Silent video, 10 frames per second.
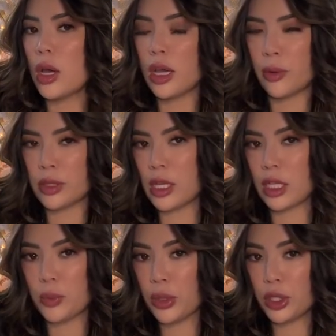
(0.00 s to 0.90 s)
I would say
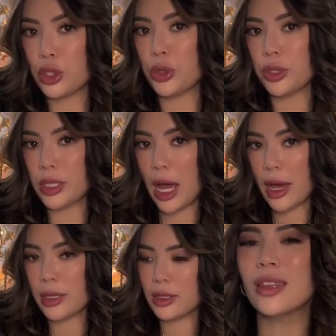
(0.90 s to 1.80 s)
it's pretty true to
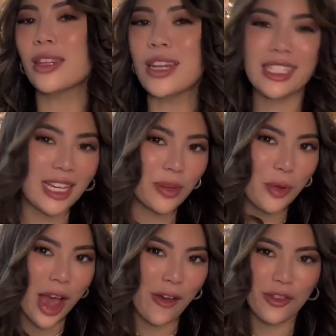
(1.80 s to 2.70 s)
size. The next item
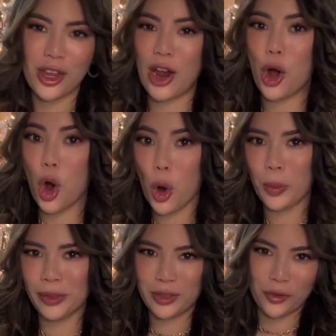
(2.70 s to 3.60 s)
we have here, I
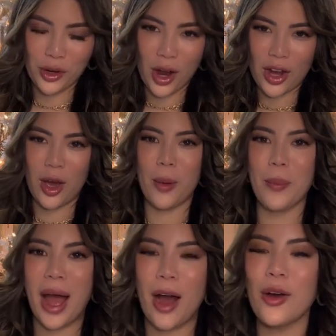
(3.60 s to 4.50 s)
almost forgot
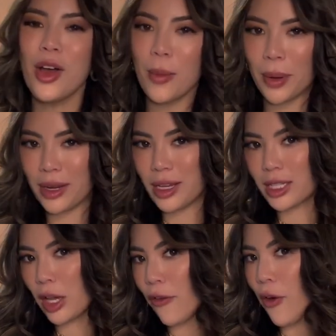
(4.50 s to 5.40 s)
about, but
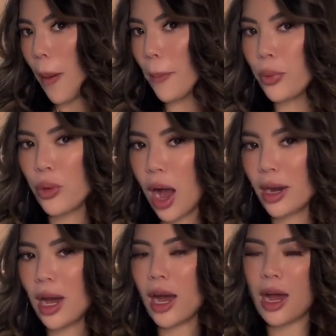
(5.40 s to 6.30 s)
it's from
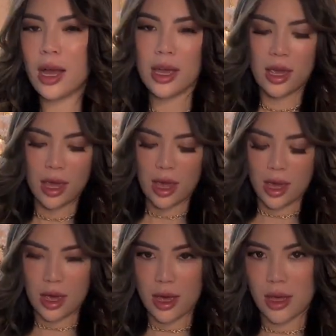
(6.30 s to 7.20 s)
Prada
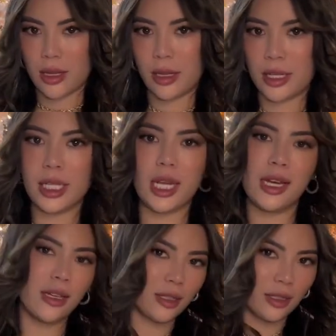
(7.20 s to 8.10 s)
and
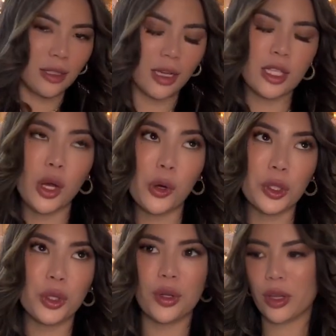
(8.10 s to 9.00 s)
it's
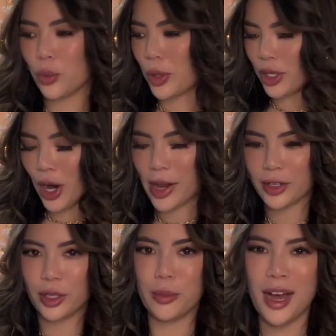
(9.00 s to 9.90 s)
also another winter
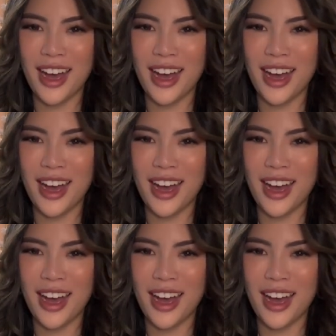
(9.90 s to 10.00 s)
item.